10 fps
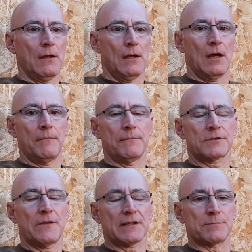
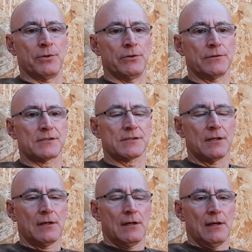So that's birds.
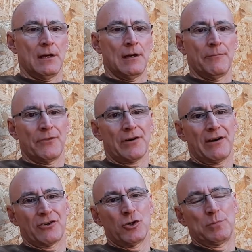There
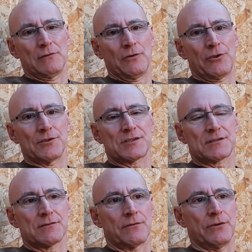are a couple of
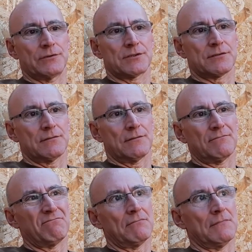others that
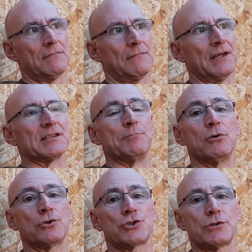at a
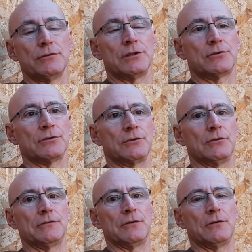push you could
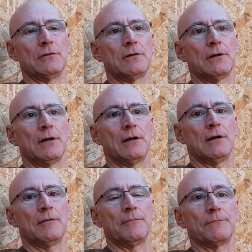go for.
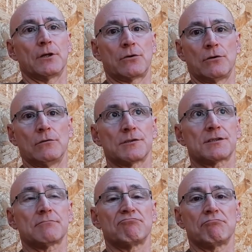
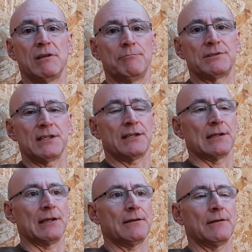Crows in
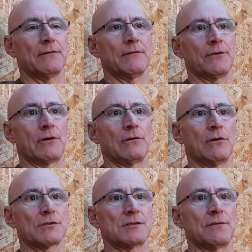particular, there are
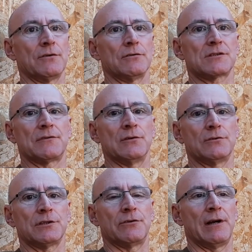lots of those
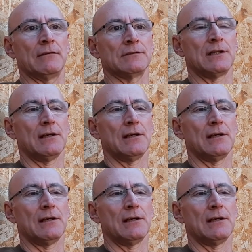floating around,